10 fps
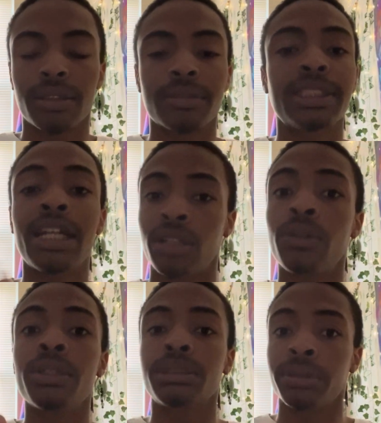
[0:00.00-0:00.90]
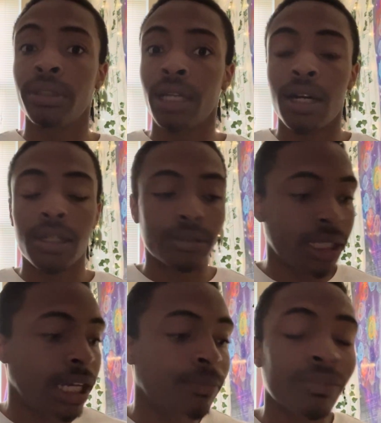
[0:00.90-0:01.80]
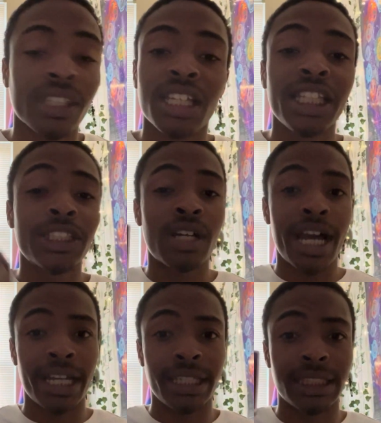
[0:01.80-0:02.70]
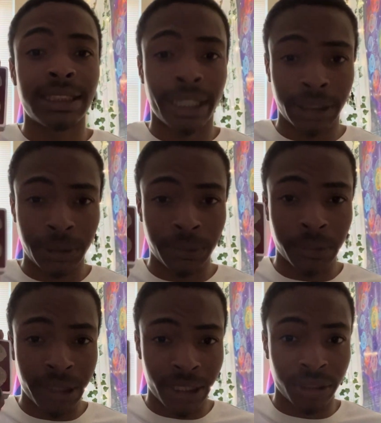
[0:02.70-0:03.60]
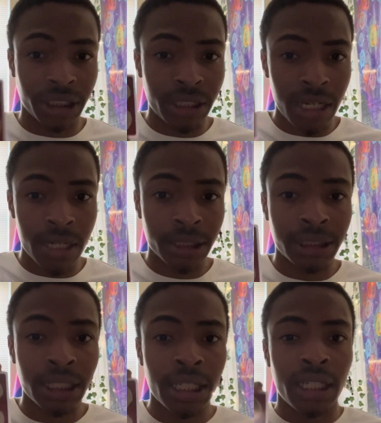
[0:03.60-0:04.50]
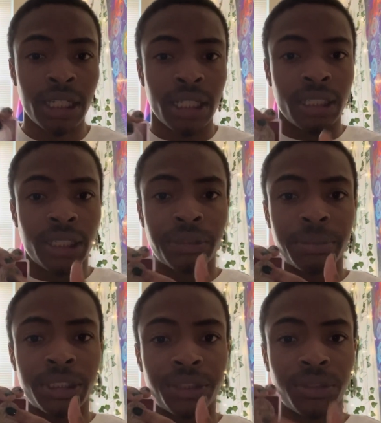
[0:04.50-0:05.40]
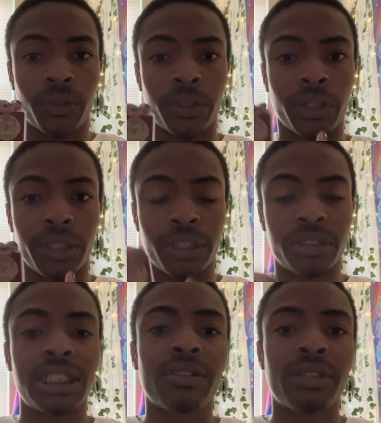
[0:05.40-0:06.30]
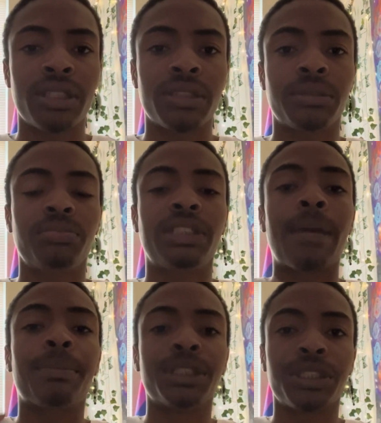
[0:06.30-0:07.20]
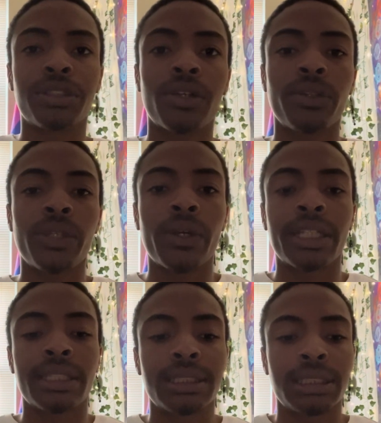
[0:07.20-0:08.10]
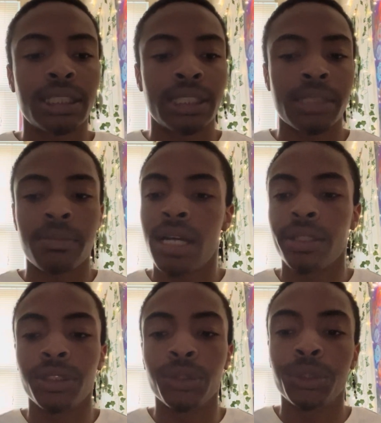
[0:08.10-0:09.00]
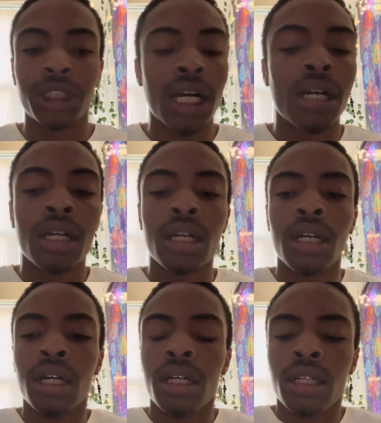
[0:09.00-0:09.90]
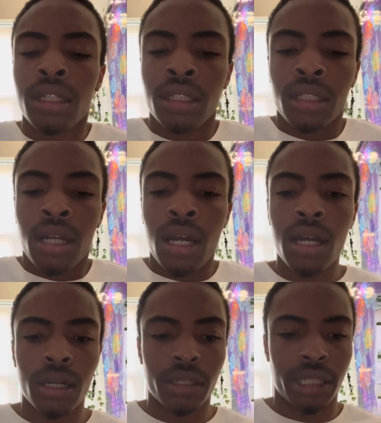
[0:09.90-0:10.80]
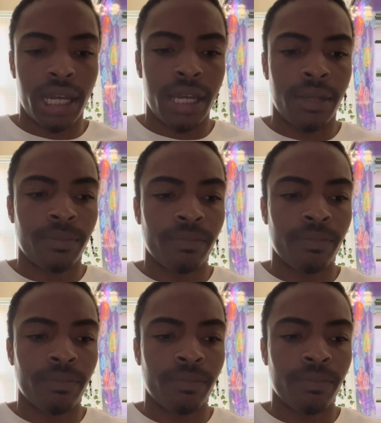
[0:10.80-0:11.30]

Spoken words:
Tarot is real, y'all, okay? These are highly sexual energy cards. This represents your north node and your south node. Tap into your north node at this time. Hallelujah. Okay.